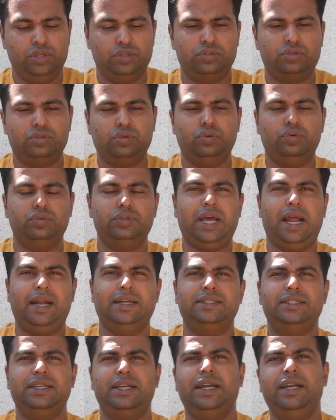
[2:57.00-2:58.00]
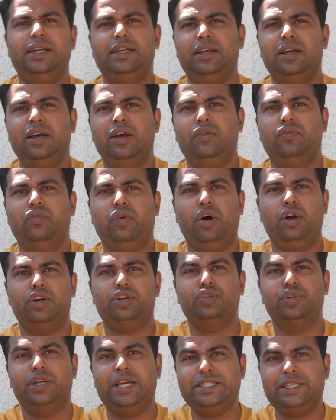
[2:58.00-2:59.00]
So that's it for
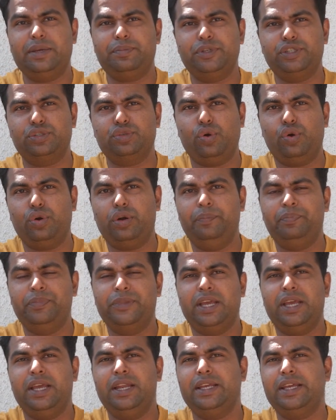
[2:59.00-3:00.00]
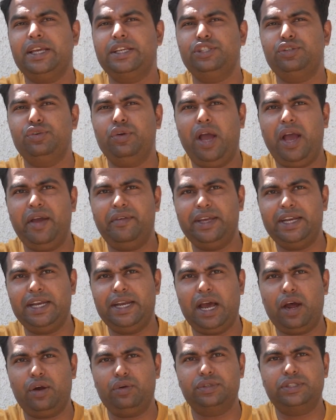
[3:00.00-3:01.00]
today's episode. In case you have any
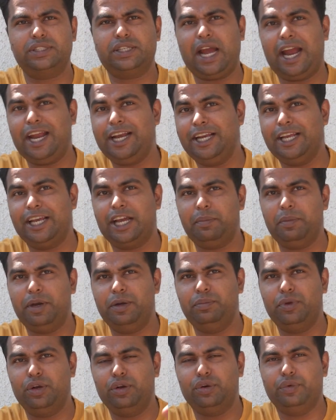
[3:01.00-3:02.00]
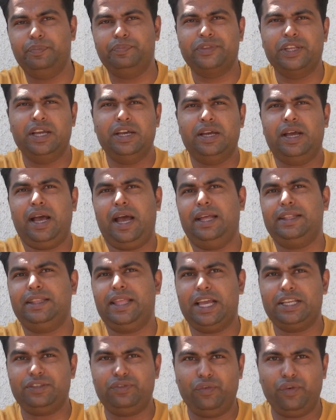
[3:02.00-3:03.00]
doubts, kindly comment below. And
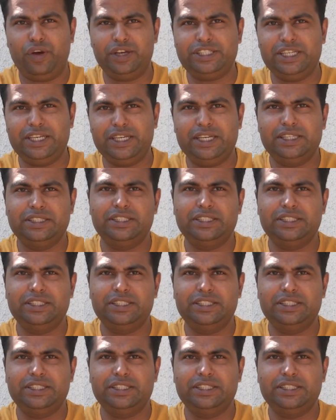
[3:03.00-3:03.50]
thanks for watching.